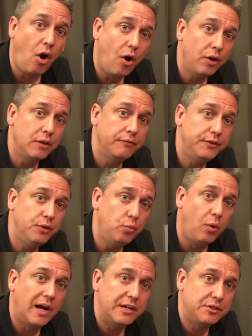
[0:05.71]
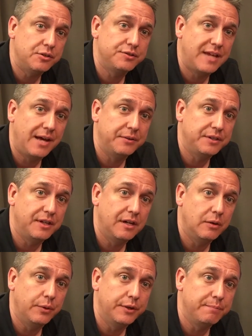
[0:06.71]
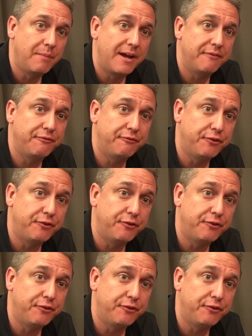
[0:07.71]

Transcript: all of you watchers out there with my